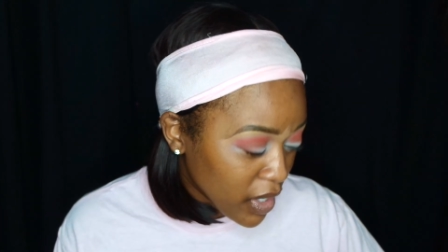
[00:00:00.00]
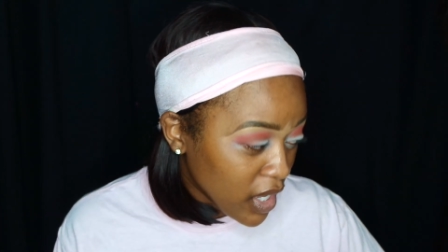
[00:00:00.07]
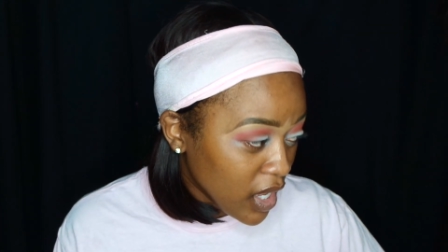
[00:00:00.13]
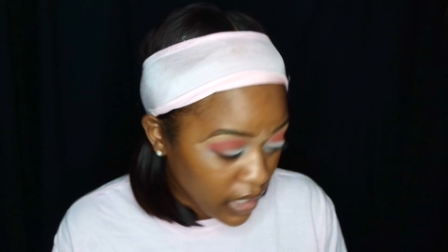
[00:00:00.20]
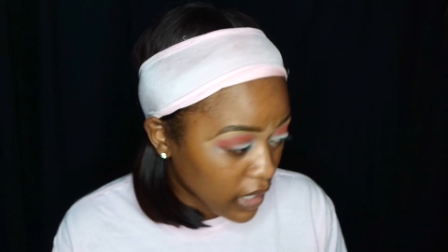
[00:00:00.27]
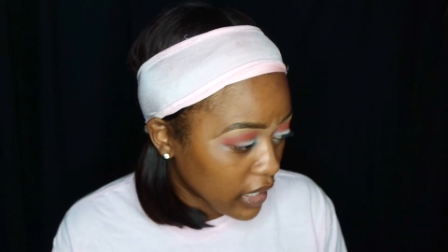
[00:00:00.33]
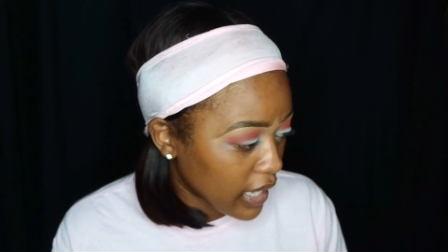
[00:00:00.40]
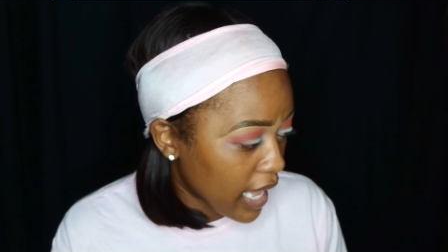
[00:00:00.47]
I
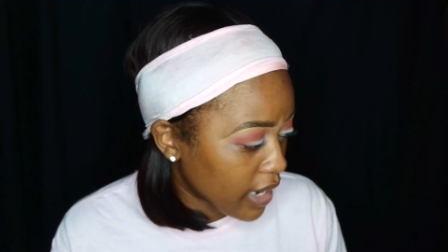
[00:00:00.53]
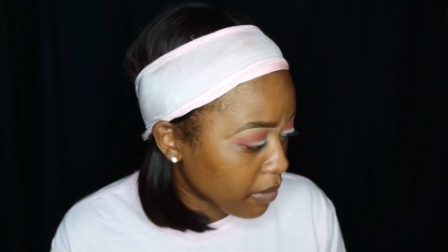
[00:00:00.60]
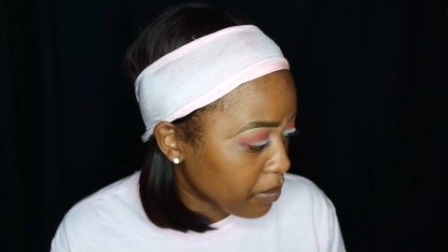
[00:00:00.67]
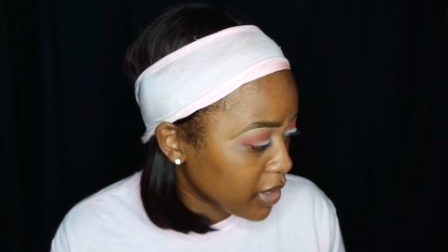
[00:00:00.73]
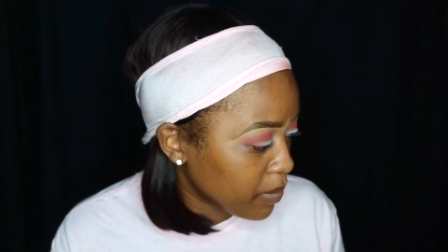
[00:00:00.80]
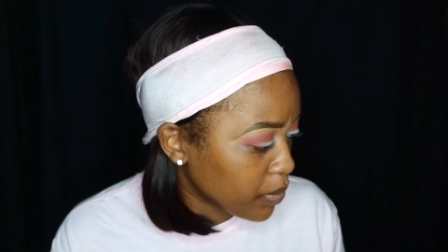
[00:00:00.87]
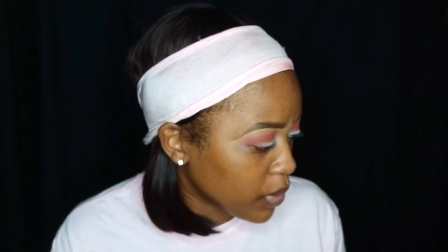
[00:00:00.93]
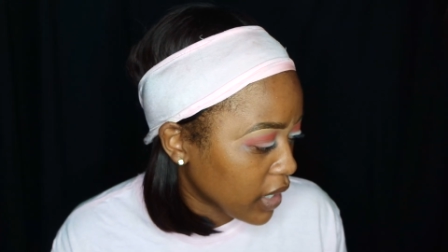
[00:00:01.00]
think a lot
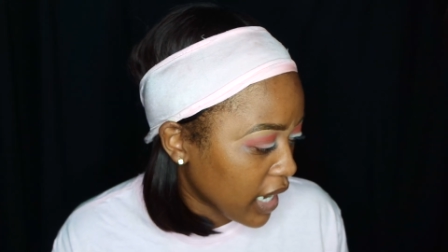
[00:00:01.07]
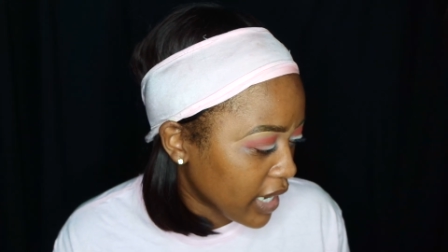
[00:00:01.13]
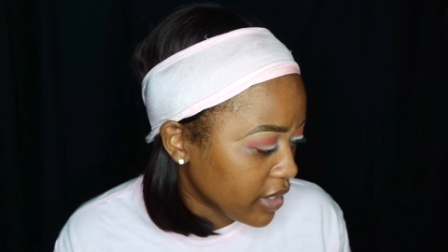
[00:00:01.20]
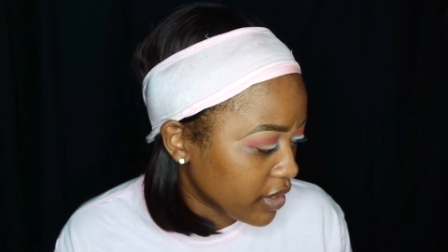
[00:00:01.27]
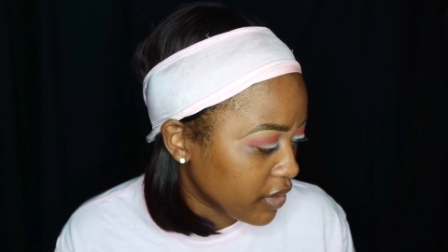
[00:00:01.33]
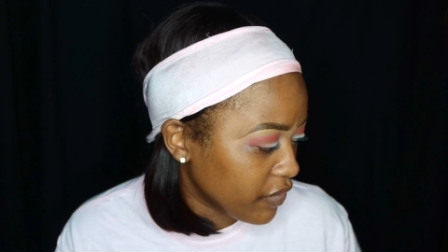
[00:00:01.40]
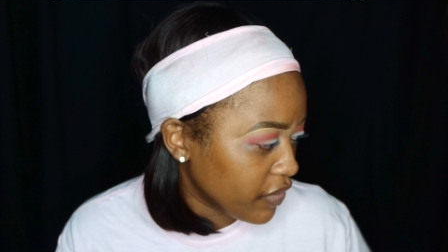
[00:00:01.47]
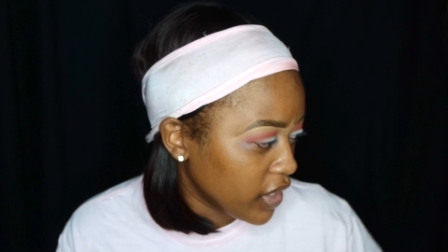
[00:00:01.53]
of people
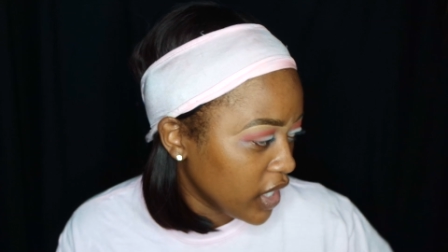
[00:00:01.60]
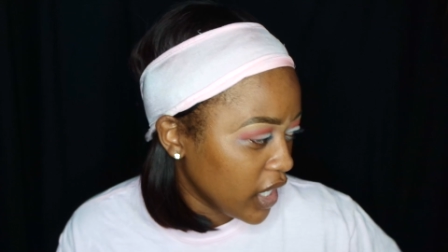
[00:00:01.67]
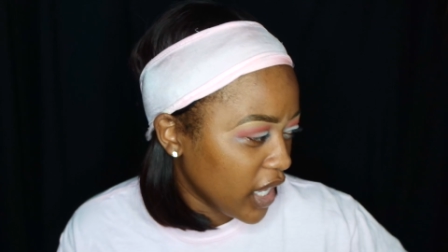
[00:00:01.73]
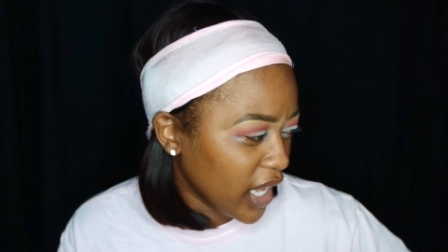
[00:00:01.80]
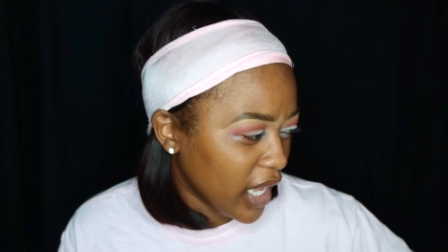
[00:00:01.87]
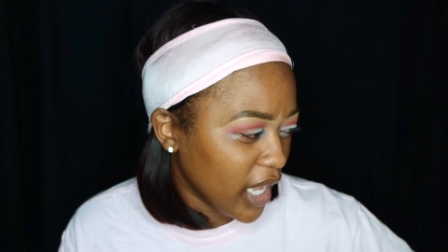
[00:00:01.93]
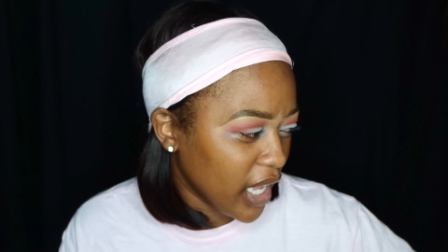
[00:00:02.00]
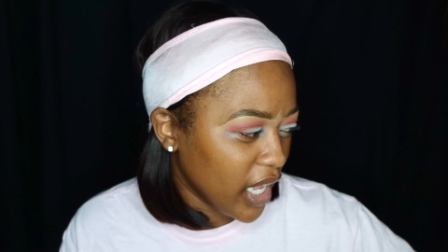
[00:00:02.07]
kind of
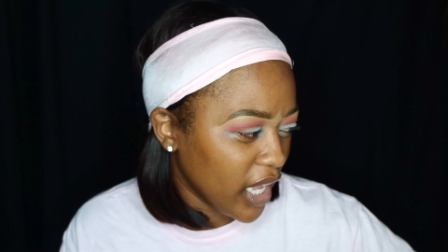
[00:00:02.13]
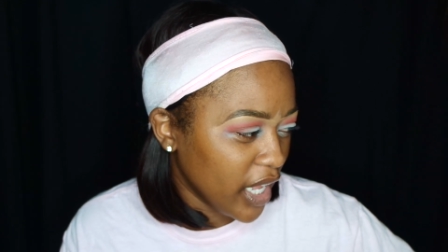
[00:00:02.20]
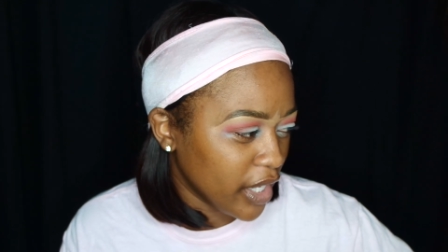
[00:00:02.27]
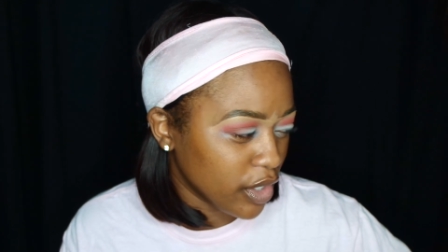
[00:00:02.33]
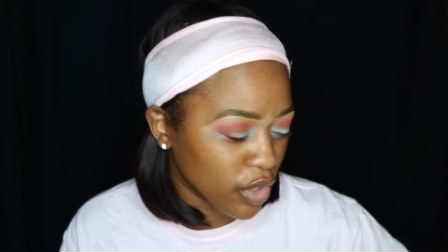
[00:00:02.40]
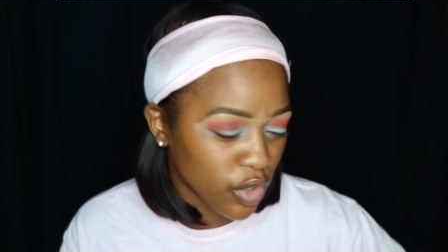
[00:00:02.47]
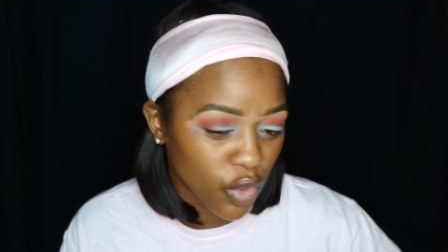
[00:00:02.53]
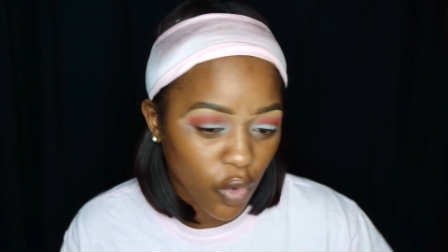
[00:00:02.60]

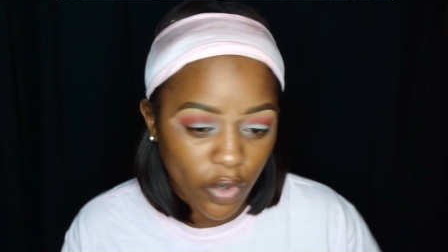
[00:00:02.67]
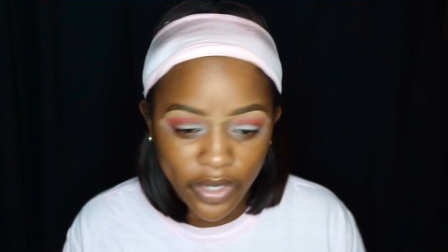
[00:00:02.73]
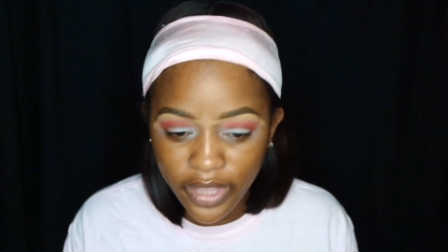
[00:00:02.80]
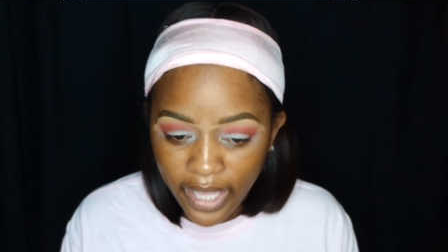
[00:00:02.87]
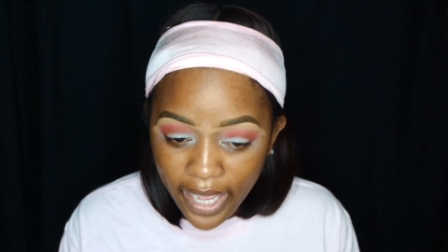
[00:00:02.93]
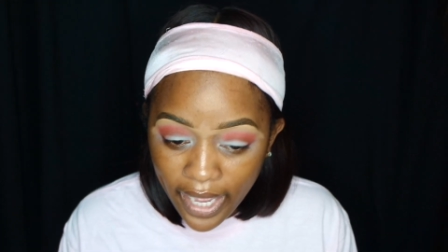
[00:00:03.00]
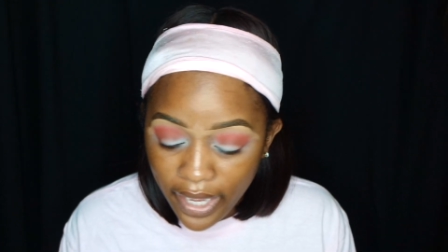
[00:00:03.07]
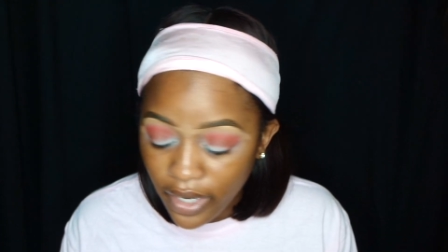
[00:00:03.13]
ignore
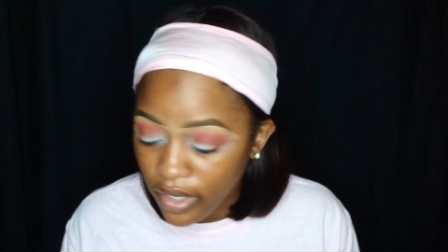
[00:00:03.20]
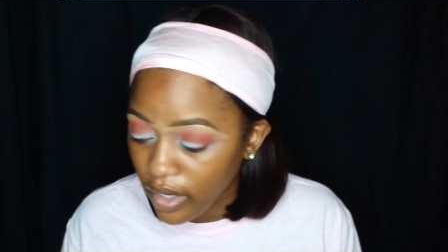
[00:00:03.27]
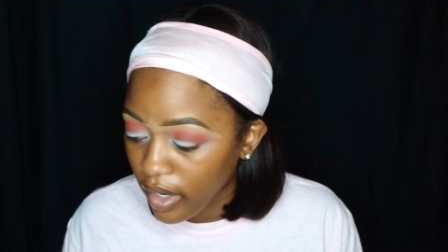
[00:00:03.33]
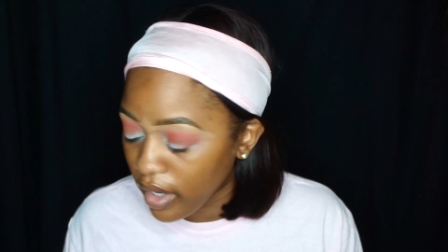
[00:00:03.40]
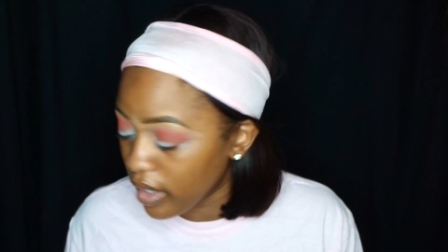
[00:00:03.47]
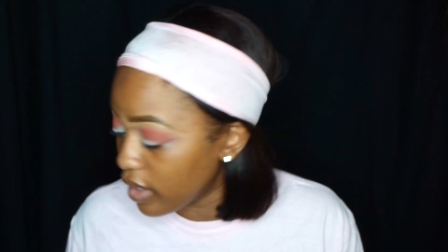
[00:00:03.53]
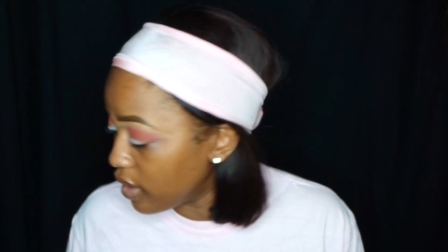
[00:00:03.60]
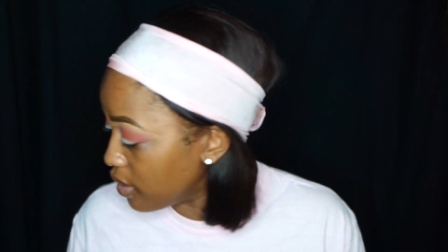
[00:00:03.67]
that
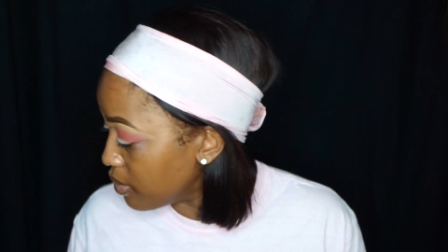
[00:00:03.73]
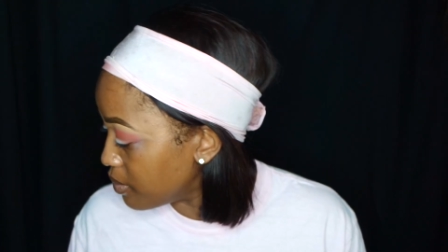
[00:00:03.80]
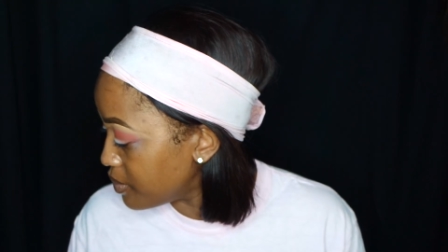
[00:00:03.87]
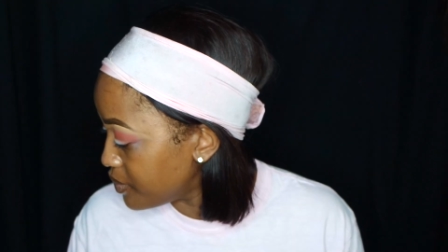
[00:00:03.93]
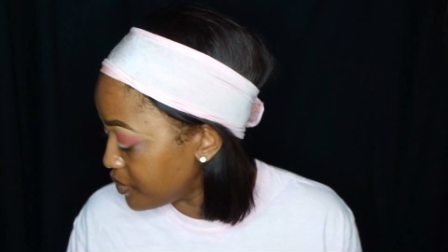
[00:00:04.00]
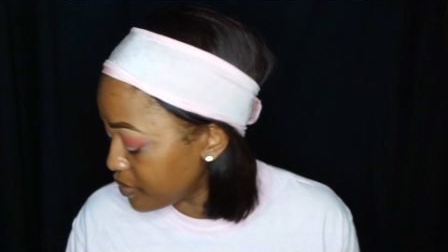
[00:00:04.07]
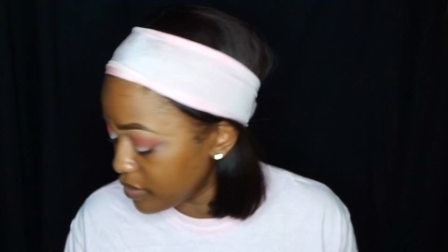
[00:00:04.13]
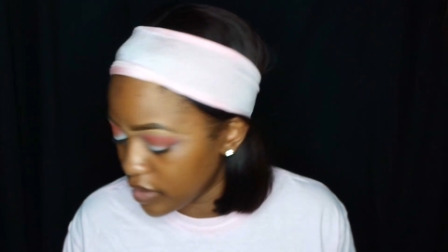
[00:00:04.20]

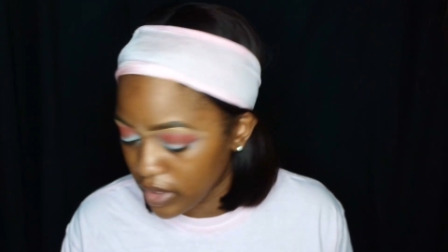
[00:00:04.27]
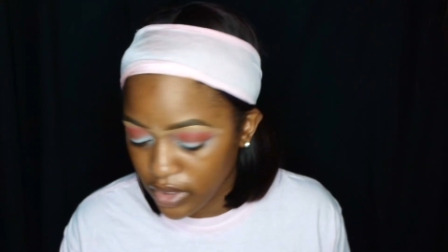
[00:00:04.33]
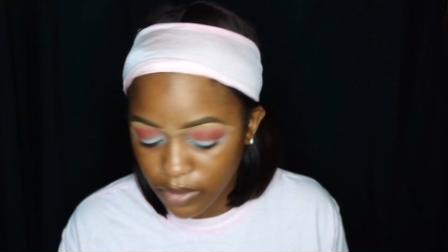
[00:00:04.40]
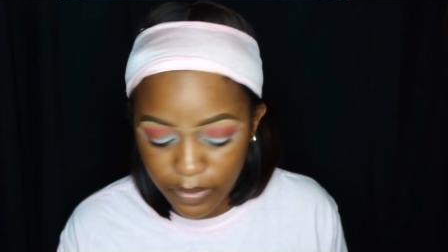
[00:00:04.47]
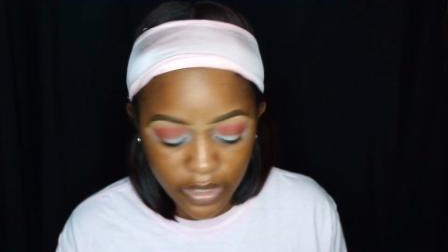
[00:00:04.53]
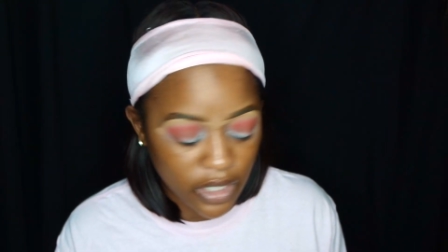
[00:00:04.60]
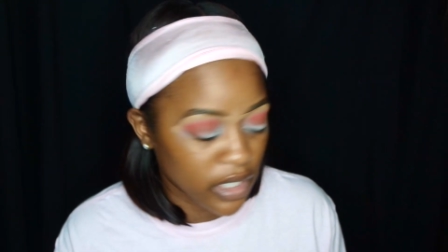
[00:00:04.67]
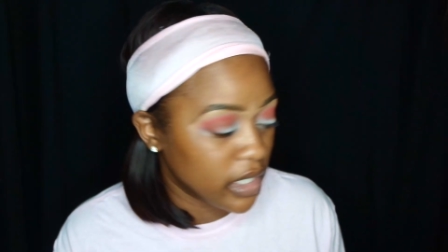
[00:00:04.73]

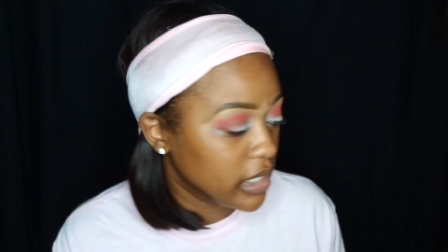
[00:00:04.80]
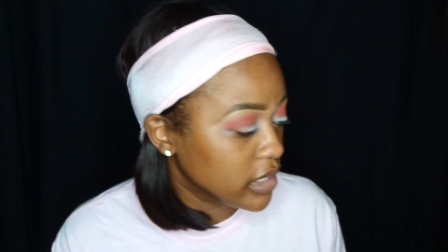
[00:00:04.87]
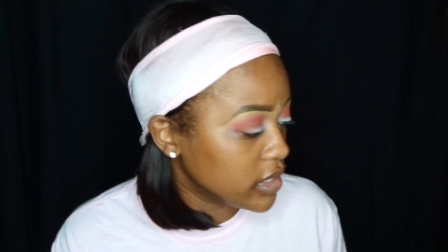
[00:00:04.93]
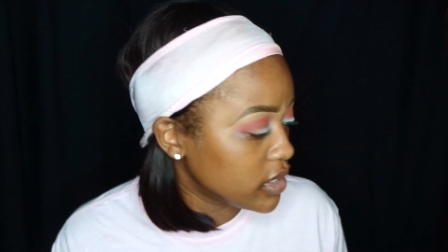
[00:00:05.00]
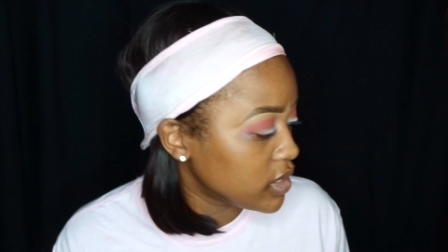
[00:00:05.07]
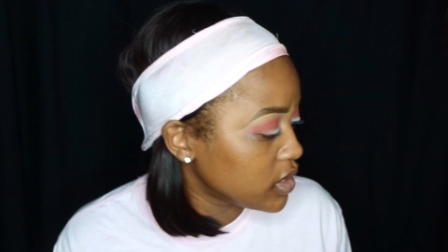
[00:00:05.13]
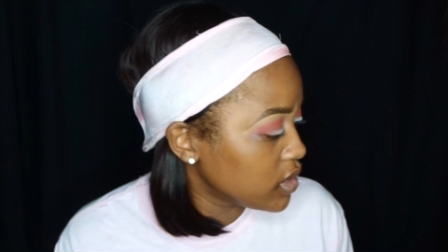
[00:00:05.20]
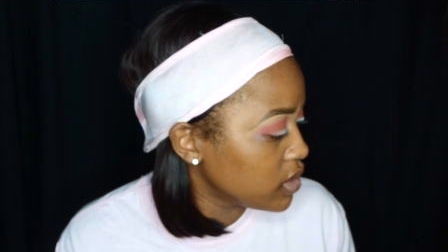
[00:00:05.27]
just
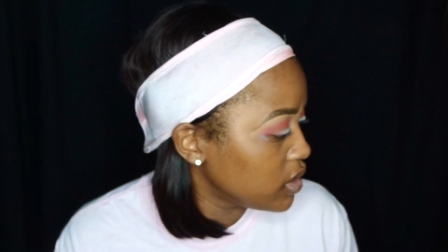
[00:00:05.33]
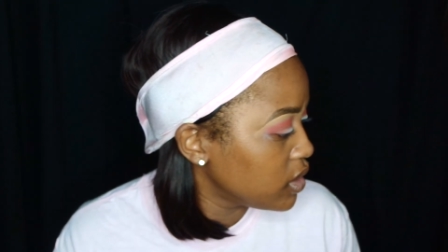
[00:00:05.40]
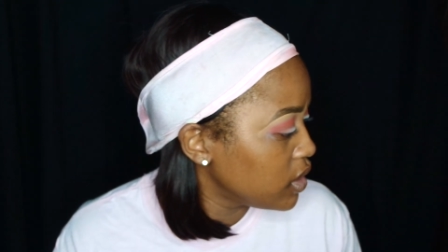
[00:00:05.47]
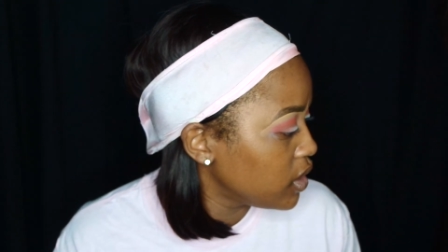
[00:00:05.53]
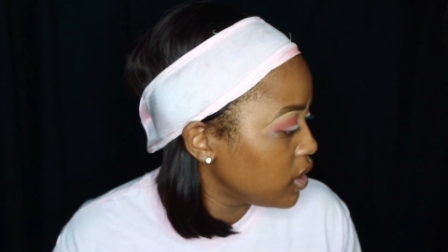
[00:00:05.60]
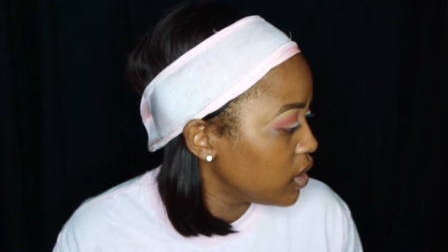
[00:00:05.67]
because, I